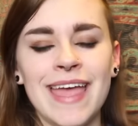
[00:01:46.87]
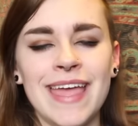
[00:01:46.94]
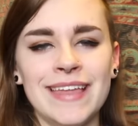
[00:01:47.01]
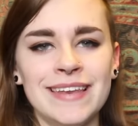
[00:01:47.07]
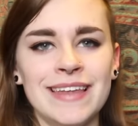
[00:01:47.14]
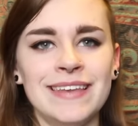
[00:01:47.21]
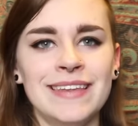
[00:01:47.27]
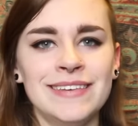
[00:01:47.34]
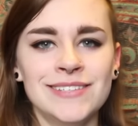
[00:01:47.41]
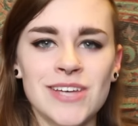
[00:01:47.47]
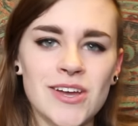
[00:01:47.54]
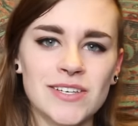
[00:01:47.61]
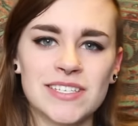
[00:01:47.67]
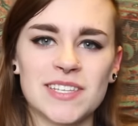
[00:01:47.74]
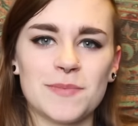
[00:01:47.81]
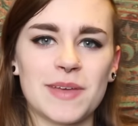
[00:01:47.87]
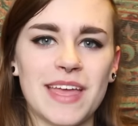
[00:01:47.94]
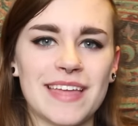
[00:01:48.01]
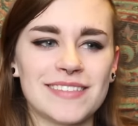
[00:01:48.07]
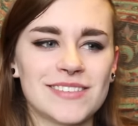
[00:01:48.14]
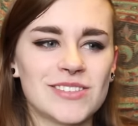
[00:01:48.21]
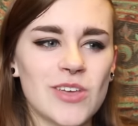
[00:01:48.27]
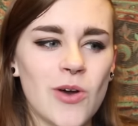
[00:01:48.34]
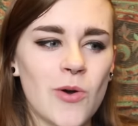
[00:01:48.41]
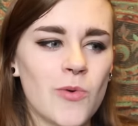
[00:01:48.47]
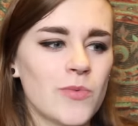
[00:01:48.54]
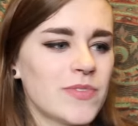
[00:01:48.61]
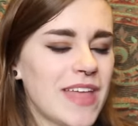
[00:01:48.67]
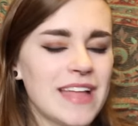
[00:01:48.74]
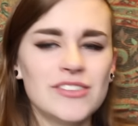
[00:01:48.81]
and I didn't talk to them again.
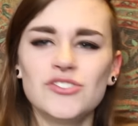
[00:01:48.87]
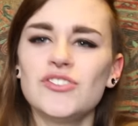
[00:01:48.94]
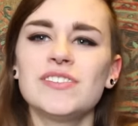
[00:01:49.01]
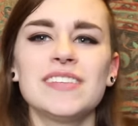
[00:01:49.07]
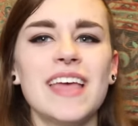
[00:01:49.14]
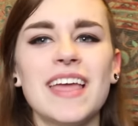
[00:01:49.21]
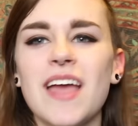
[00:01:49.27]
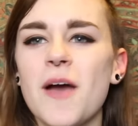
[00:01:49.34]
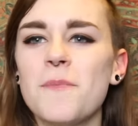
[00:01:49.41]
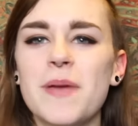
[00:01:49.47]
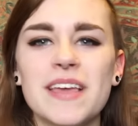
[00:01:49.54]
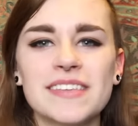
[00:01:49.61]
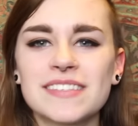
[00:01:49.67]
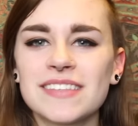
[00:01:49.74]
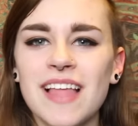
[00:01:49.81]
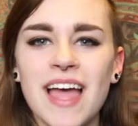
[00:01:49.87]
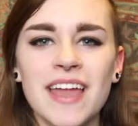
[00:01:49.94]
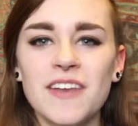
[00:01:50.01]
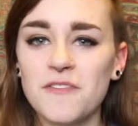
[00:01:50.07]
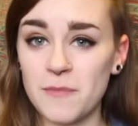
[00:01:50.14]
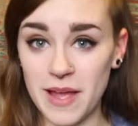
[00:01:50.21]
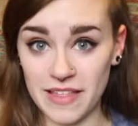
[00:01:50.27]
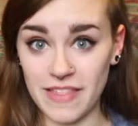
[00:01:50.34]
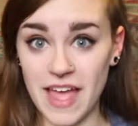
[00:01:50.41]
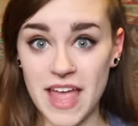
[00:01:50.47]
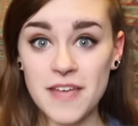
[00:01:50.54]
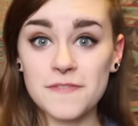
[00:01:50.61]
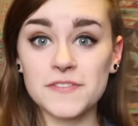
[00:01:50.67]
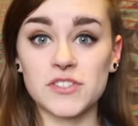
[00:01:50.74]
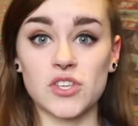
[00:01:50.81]
So that's just like a baseline of my
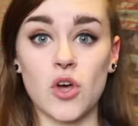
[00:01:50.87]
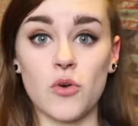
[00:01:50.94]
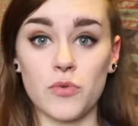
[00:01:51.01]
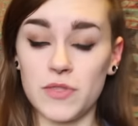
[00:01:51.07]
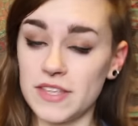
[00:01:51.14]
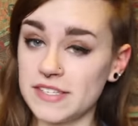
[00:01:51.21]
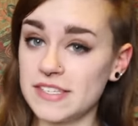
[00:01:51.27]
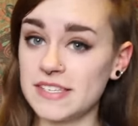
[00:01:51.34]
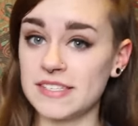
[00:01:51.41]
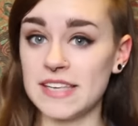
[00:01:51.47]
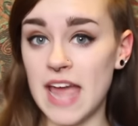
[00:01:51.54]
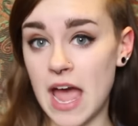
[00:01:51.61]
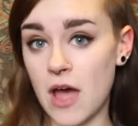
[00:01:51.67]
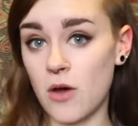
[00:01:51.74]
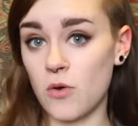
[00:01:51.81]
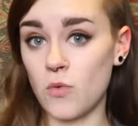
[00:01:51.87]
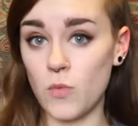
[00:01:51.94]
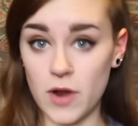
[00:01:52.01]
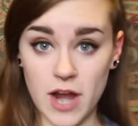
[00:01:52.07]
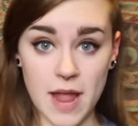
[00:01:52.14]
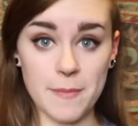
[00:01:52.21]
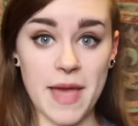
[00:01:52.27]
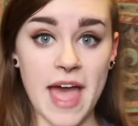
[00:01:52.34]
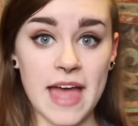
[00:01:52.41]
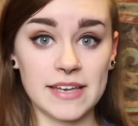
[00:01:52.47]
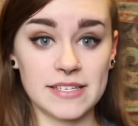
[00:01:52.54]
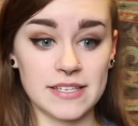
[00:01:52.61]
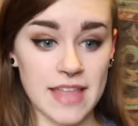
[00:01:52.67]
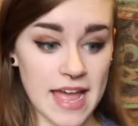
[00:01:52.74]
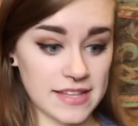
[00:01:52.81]
life. So this is now where I'm
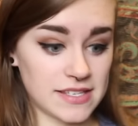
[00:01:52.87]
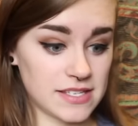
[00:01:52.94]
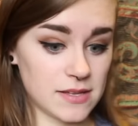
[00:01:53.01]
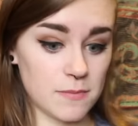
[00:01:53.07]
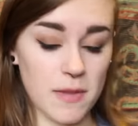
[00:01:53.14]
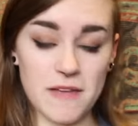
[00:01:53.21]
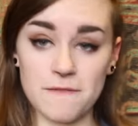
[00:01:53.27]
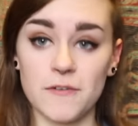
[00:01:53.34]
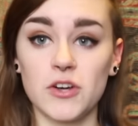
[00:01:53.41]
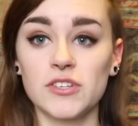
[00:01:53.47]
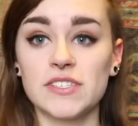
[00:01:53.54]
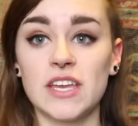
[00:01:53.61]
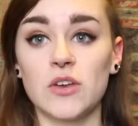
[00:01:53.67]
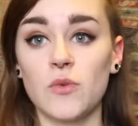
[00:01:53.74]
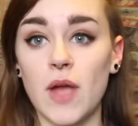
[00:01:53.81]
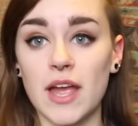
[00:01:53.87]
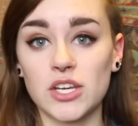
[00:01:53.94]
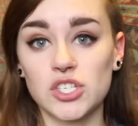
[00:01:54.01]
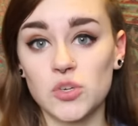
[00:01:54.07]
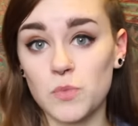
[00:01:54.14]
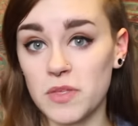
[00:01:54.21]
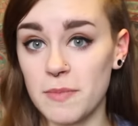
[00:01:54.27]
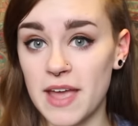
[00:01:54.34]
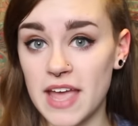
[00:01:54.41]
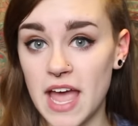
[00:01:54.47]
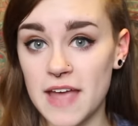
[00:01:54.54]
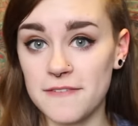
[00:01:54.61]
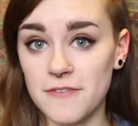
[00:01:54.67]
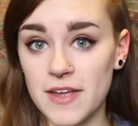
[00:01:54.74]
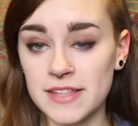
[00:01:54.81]
at. That's my first interaction with my
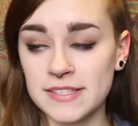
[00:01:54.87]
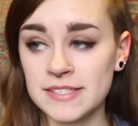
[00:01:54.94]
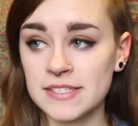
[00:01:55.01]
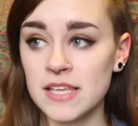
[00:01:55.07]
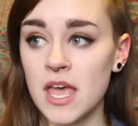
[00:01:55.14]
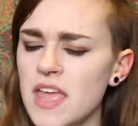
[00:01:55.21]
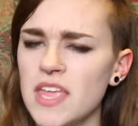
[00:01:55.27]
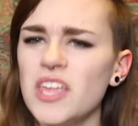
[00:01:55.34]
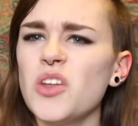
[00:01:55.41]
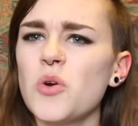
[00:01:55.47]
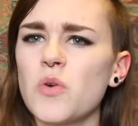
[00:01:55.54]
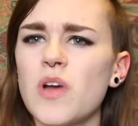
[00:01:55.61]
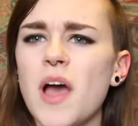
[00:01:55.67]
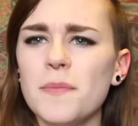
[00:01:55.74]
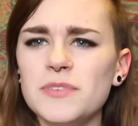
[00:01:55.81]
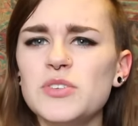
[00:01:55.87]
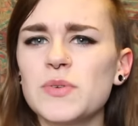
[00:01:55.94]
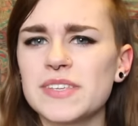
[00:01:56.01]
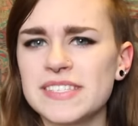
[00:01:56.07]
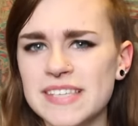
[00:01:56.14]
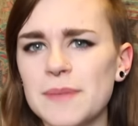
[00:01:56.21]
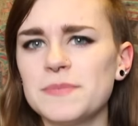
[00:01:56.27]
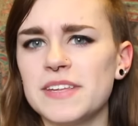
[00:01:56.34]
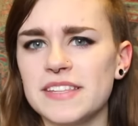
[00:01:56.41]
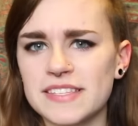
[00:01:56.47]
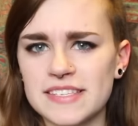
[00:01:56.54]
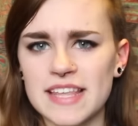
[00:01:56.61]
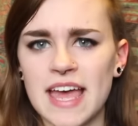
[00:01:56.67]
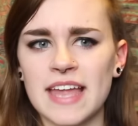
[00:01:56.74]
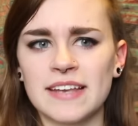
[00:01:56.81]
guy friends. You know, come to
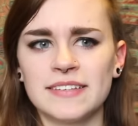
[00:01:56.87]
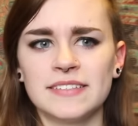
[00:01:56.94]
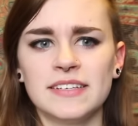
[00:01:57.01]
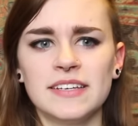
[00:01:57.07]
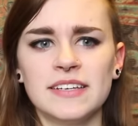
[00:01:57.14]
acceptance that